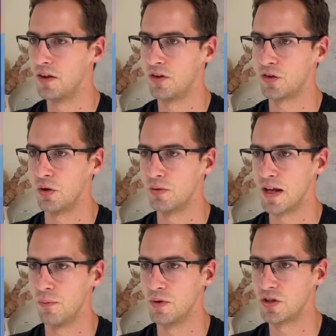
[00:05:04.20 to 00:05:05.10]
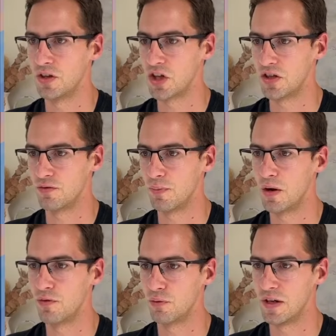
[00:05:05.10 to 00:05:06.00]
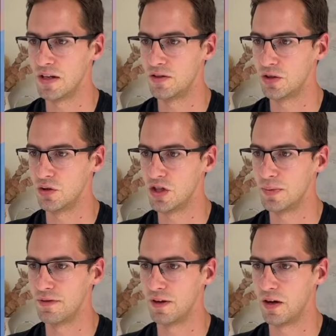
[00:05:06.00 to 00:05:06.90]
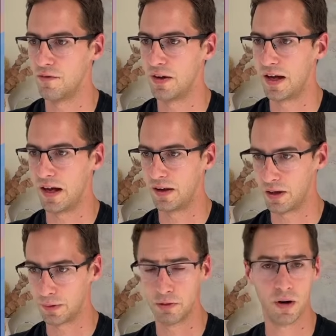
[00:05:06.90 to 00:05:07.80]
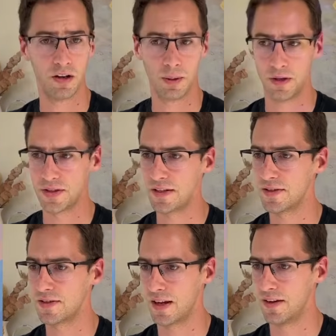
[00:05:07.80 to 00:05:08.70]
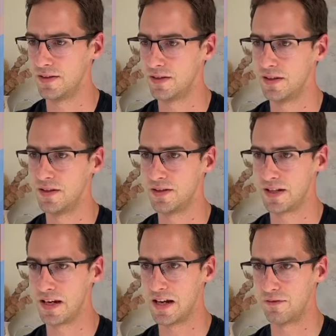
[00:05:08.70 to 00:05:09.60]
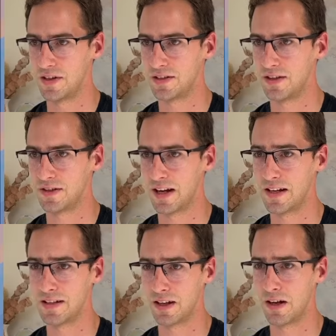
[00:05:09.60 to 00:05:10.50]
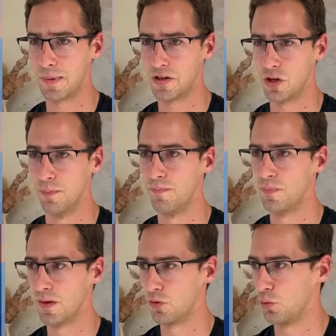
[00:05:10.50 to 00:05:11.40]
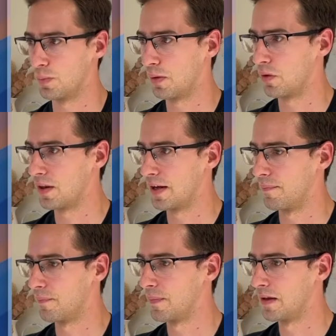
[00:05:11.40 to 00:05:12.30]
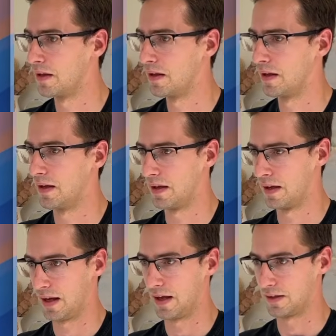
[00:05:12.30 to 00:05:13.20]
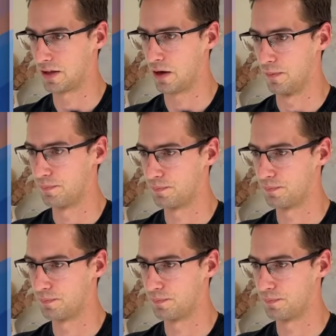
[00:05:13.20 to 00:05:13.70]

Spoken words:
So yeah, we're just going to change it from O3 to GPT-5, and I'm going to run a couple of tests and see if this does a slightly better job. So we'll deploy that and go.